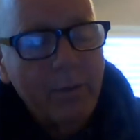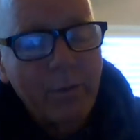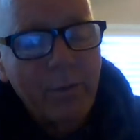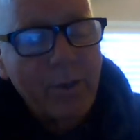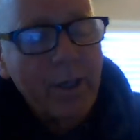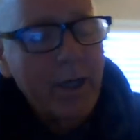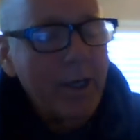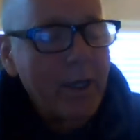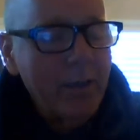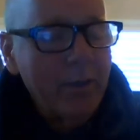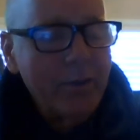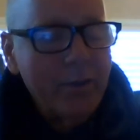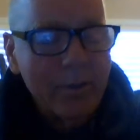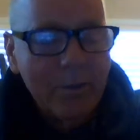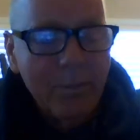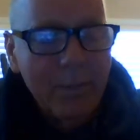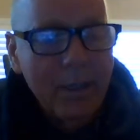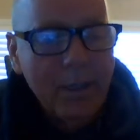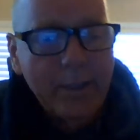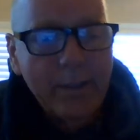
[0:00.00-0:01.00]
Congress to
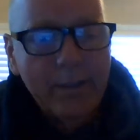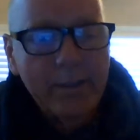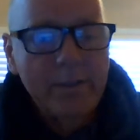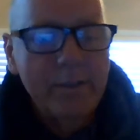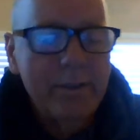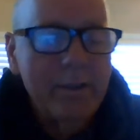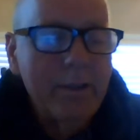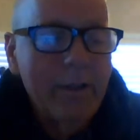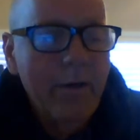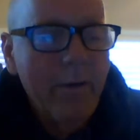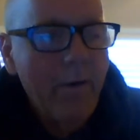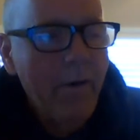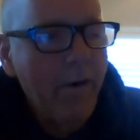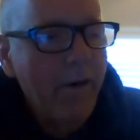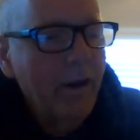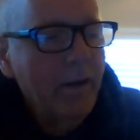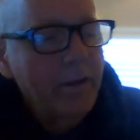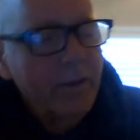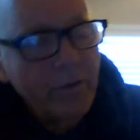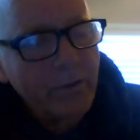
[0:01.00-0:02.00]
mayors, to